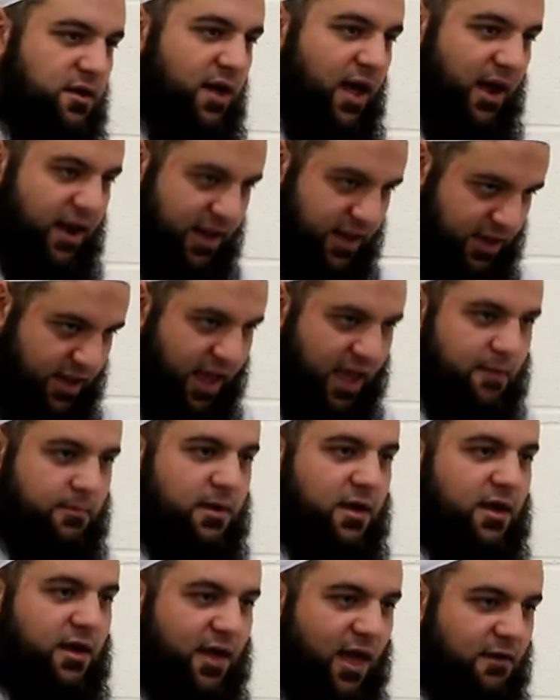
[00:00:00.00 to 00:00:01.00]
and he came
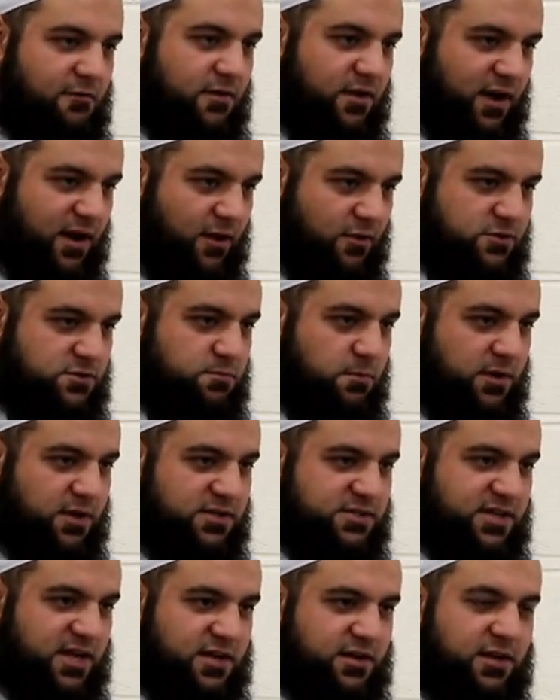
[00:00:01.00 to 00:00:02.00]
here and gave an announcement
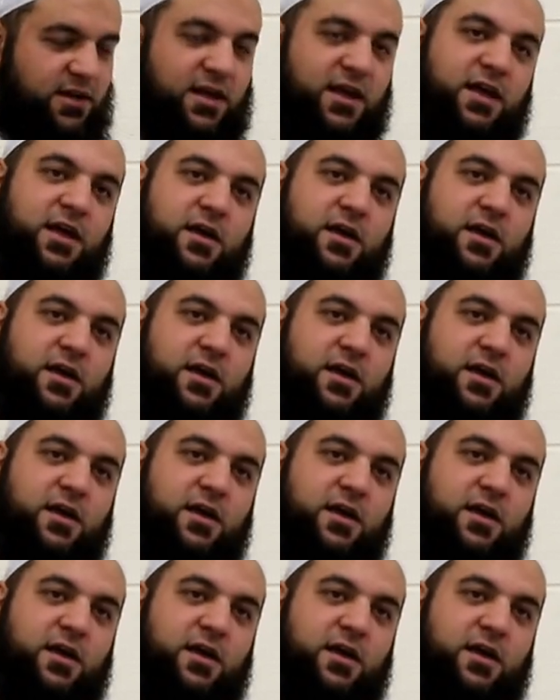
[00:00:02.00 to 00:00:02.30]
and said,